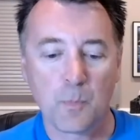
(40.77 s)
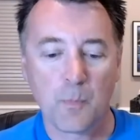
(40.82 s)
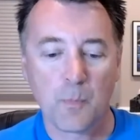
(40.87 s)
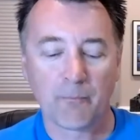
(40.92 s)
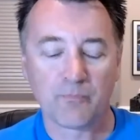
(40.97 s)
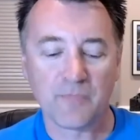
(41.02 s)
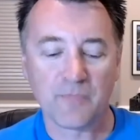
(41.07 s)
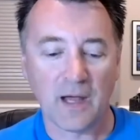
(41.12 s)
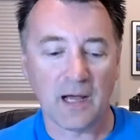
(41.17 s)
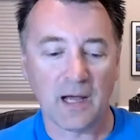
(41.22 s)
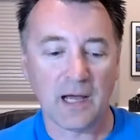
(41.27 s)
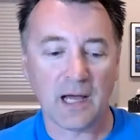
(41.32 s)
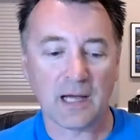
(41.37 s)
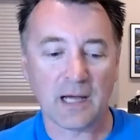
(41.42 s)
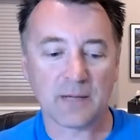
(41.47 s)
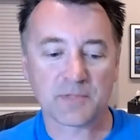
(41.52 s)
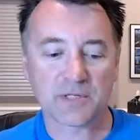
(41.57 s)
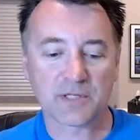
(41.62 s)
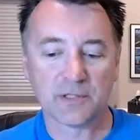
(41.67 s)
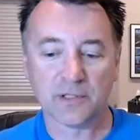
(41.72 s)
Yeah,
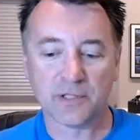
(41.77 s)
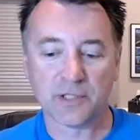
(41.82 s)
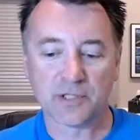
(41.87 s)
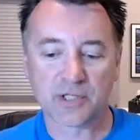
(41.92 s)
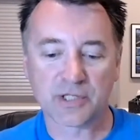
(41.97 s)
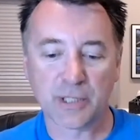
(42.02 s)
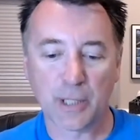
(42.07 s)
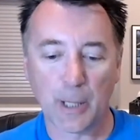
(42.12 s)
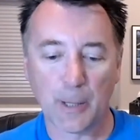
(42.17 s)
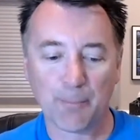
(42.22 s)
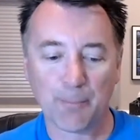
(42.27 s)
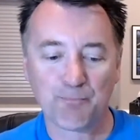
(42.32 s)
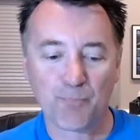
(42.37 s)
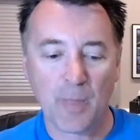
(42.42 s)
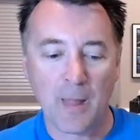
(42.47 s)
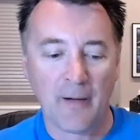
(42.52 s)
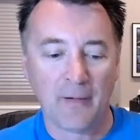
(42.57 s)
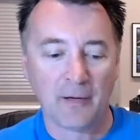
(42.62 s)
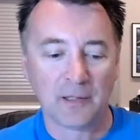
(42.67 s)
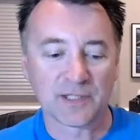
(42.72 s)
absolutely. So,
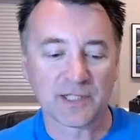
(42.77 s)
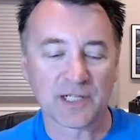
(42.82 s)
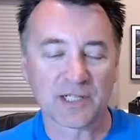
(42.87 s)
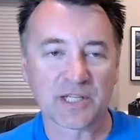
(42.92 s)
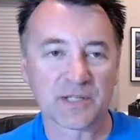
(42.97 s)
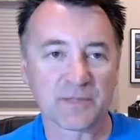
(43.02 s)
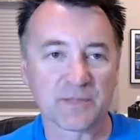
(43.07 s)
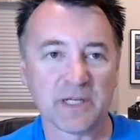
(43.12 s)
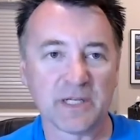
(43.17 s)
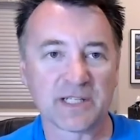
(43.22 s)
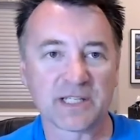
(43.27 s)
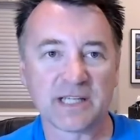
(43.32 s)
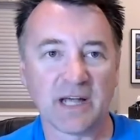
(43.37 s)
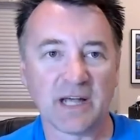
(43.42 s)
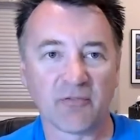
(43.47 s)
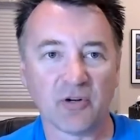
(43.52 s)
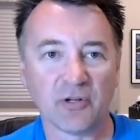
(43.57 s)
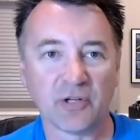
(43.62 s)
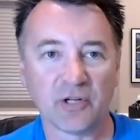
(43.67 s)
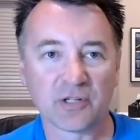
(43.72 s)
this has been
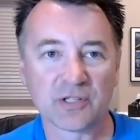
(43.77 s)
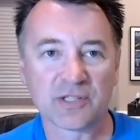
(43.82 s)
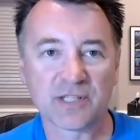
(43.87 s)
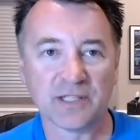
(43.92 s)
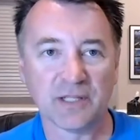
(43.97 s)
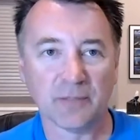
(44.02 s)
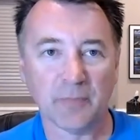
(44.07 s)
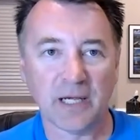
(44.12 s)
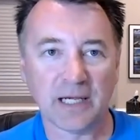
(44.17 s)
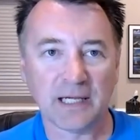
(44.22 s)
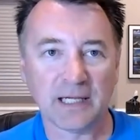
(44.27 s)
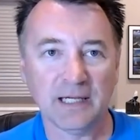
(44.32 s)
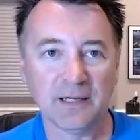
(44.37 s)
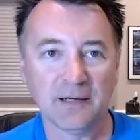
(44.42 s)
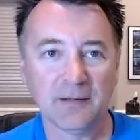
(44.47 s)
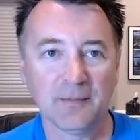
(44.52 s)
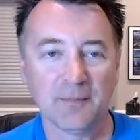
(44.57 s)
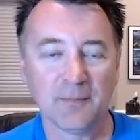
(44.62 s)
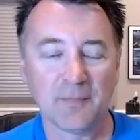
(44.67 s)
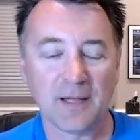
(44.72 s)
several years in the
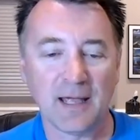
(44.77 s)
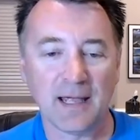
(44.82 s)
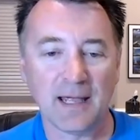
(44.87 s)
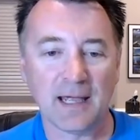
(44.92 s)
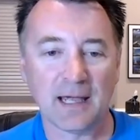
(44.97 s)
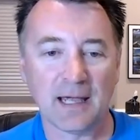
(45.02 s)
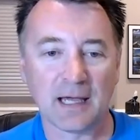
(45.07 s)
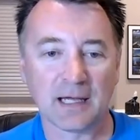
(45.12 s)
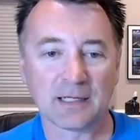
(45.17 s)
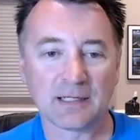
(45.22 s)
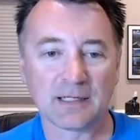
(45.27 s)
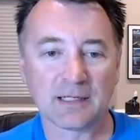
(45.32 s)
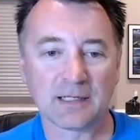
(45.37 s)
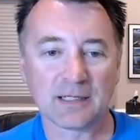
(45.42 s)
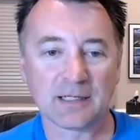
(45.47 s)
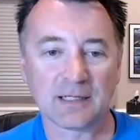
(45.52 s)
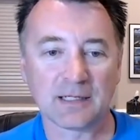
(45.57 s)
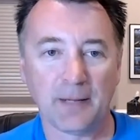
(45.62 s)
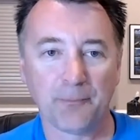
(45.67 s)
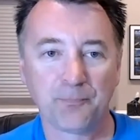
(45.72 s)
making, and
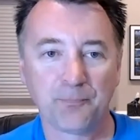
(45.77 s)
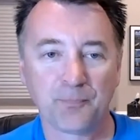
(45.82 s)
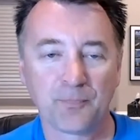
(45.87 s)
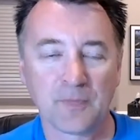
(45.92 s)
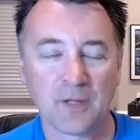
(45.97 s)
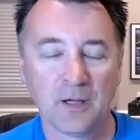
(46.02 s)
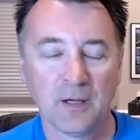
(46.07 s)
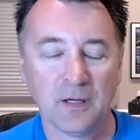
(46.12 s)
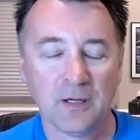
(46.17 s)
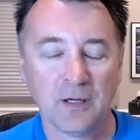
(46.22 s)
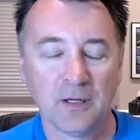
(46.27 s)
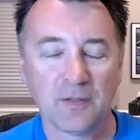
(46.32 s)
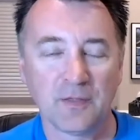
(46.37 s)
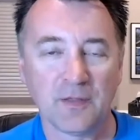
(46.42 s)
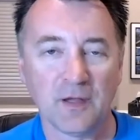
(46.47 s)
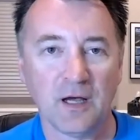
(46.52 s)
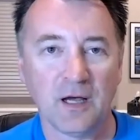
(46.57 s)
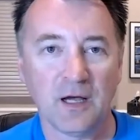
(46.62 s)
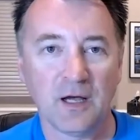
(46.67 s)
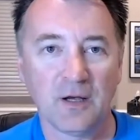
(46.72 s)
um,
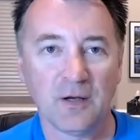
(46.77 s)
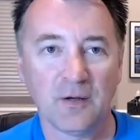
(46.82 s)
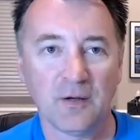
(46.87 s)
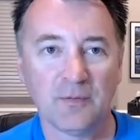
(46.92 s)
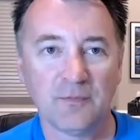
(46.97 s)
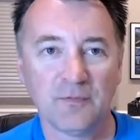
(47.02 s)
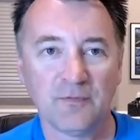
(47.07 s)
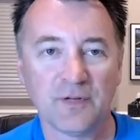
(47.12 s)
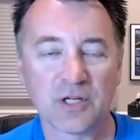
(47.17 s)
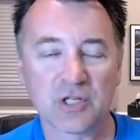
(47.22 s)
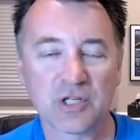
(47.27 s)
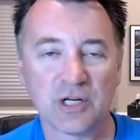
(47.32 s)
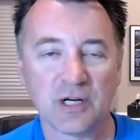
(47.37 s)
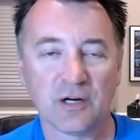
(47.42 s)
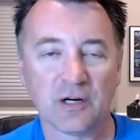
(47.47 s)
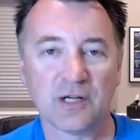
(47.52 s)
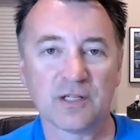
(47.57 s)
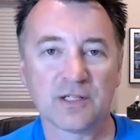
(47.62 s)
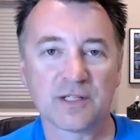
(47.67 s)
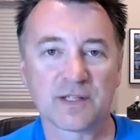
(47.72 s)
the
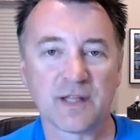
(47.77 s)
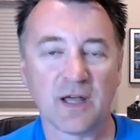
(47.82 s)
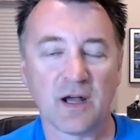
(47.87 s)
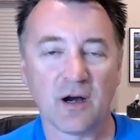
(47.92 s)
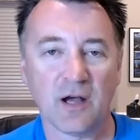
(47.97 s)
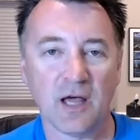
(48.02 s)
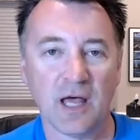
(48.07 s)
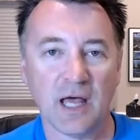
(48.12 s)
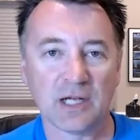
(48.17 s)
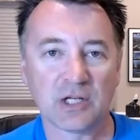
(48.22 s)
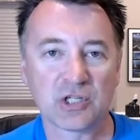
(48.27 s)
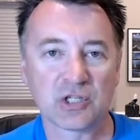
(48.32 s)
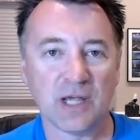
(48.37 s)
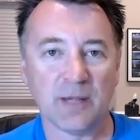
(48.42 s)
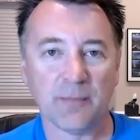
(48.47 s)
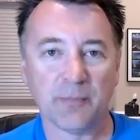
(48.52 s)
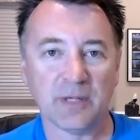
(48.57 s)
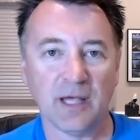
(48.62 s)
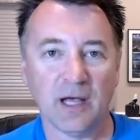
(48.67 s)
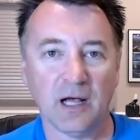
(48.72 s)
visionaries there at
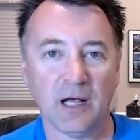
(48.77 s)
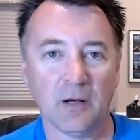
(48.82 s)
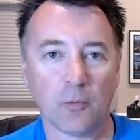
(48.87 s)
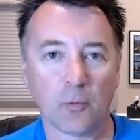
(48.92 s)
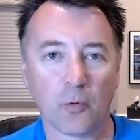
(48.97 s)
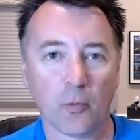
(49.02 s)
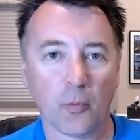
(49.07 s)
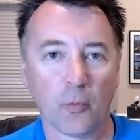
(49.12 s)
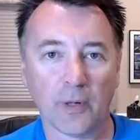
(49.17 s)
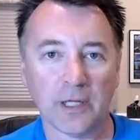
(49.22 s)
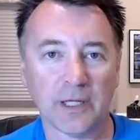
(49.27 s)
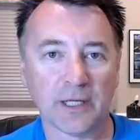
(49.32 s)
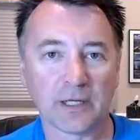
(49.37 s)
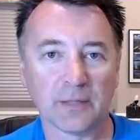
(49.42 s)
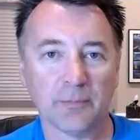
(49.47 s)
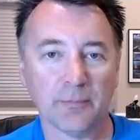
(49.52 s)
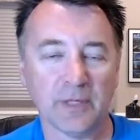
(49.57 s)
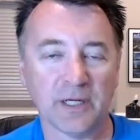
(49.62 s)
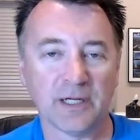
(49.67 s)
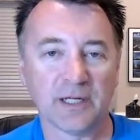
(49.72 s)
JPL were really
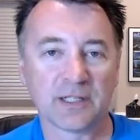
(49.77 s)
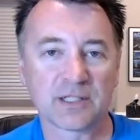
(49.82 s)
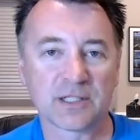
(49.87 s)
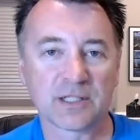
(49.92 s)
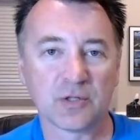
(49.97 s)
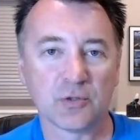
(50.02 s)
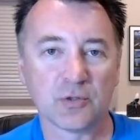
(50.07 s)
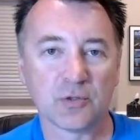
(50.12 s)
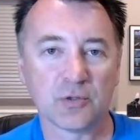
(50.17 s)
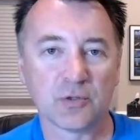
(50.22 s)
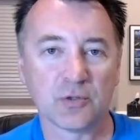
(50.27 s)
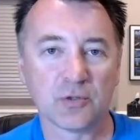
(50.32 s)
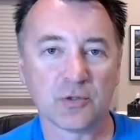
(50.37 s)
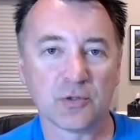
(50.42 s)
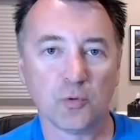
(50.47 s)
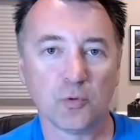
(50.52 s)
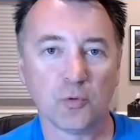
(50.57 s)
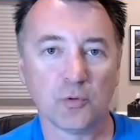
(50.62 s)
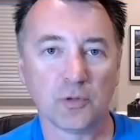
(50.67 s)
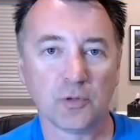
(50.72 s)
committed
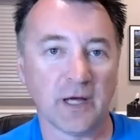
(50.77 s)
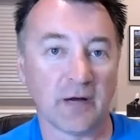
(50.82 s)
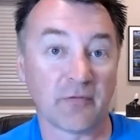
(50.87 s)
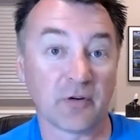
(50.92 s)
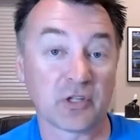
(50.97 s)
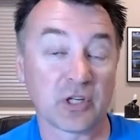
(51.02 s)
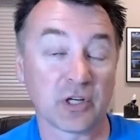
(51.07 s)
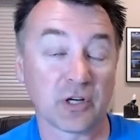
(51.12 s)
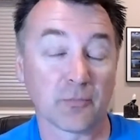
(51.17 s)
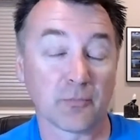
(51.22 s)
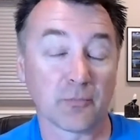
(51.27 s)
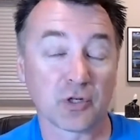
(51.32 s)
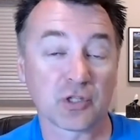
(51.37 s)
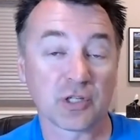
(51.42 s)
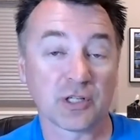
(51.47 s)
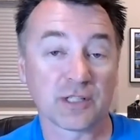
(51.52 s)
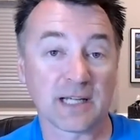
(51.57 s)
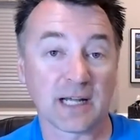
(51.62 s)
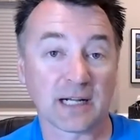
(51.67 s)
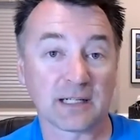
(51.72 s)
to leveraging
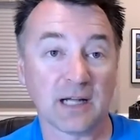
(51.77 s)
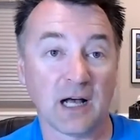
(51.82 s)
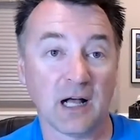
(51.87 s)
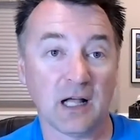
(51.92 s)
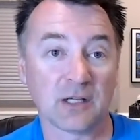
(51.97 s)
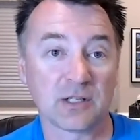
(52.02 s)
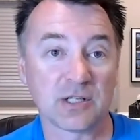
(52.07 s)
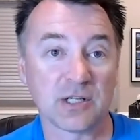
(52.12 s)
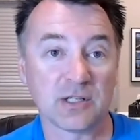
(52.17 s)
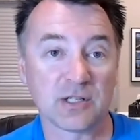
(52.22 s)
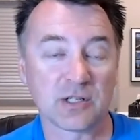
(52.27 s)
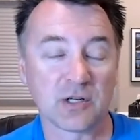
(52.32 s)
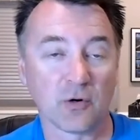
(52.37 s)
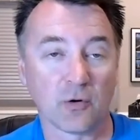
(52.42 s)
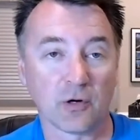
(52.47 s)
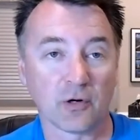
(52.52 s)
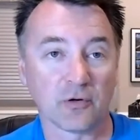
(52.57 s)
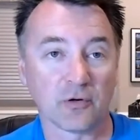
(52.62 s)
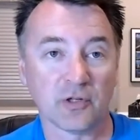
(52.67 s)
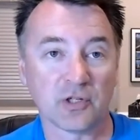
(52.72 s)
commercial technologies in
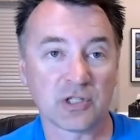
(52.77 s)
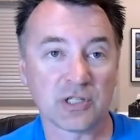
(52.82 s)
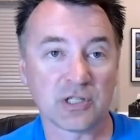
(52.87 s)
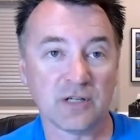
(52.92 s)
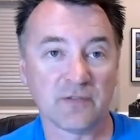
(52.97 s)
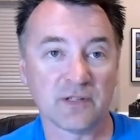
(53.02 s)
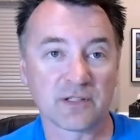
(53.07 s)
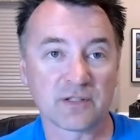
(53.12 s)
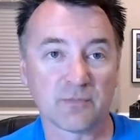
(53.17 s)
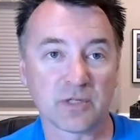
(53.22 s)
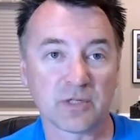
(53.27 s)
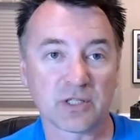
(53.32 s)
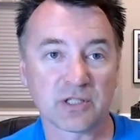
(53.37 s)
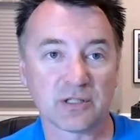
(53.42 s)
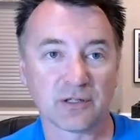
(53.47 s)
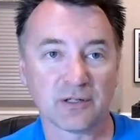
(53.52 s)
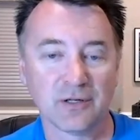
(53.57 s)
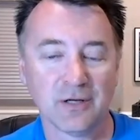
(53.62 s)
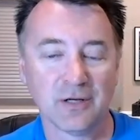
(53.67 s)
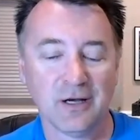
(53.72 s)
order to achieve this mission